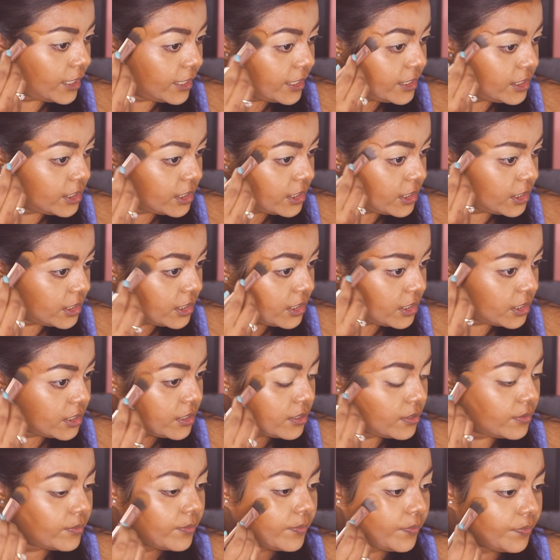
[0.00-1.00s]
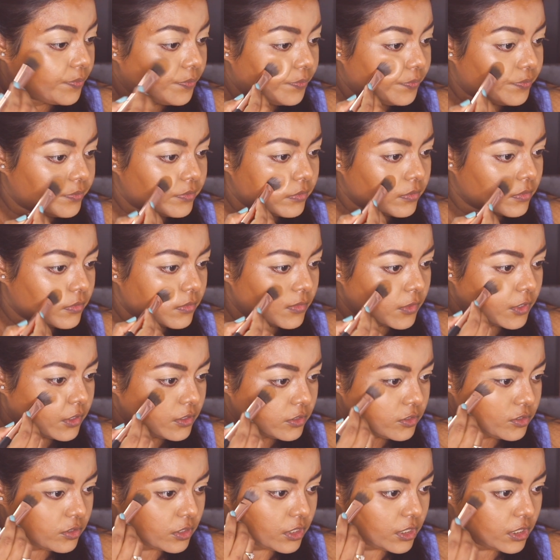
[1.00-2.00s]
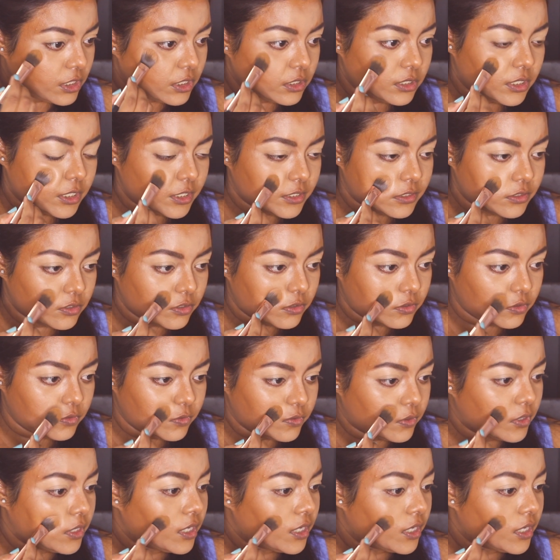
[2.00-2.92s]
edges so that it does not look